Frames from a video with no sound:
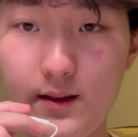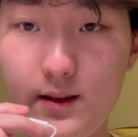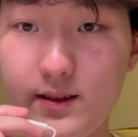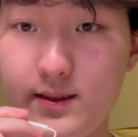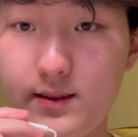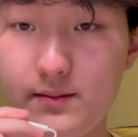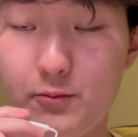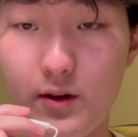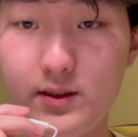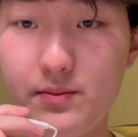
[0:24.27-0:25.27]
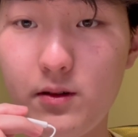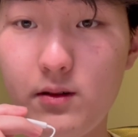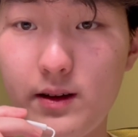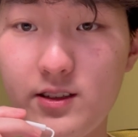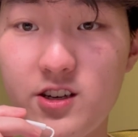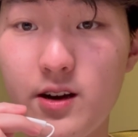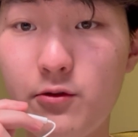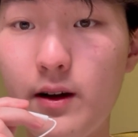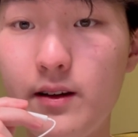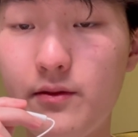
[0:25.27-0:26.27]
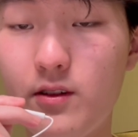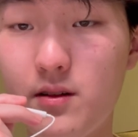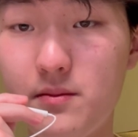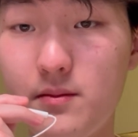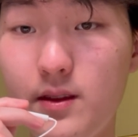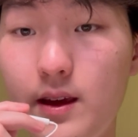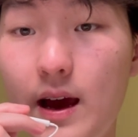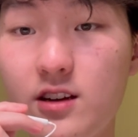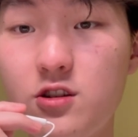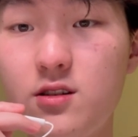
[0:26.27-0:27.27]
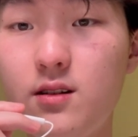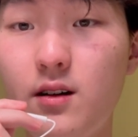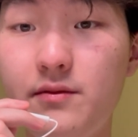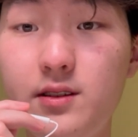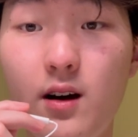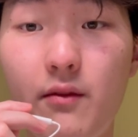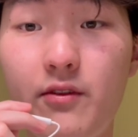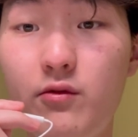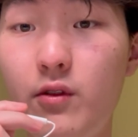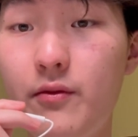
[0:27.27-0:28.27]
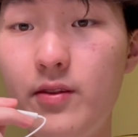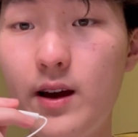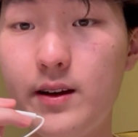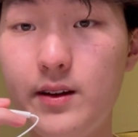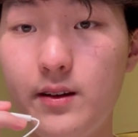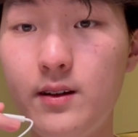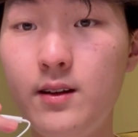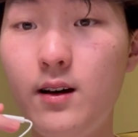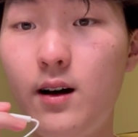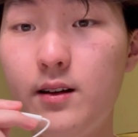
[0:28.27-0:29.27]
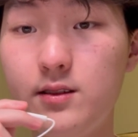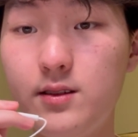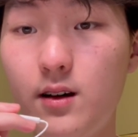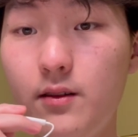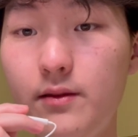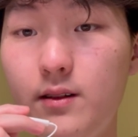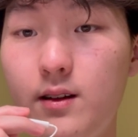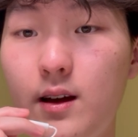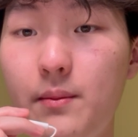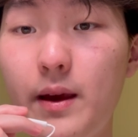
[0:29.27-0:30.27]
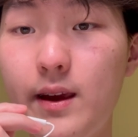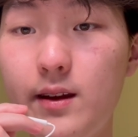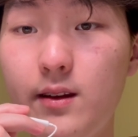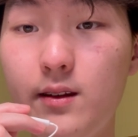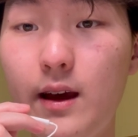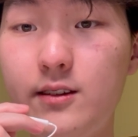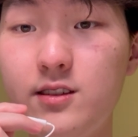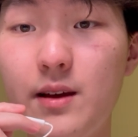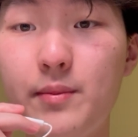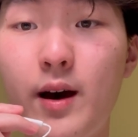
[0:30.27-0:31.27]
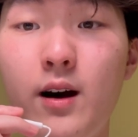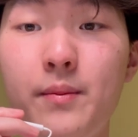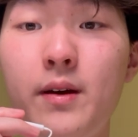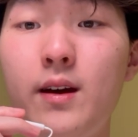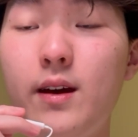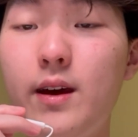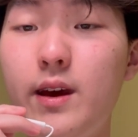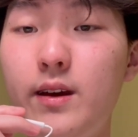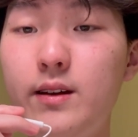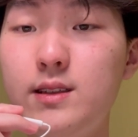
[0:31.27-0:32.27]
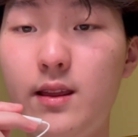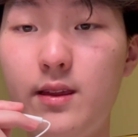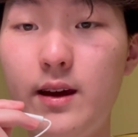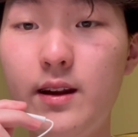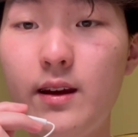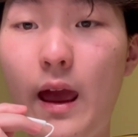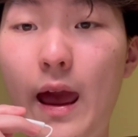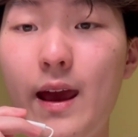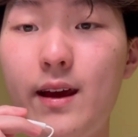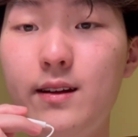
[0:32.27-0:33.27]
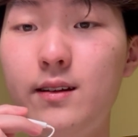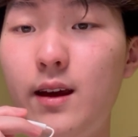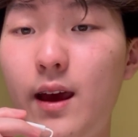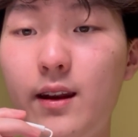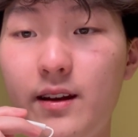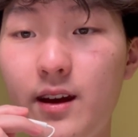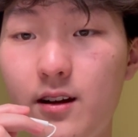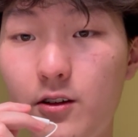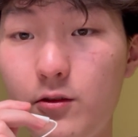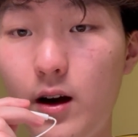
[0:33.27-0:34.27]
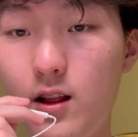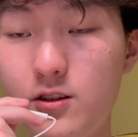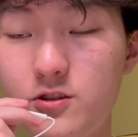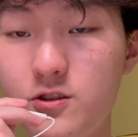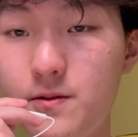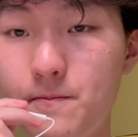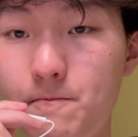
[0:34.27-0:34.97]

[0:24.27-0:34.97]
This principle is generated from the action of self reflecting on itself, making it at the same time a synthetic and an identical knowledge.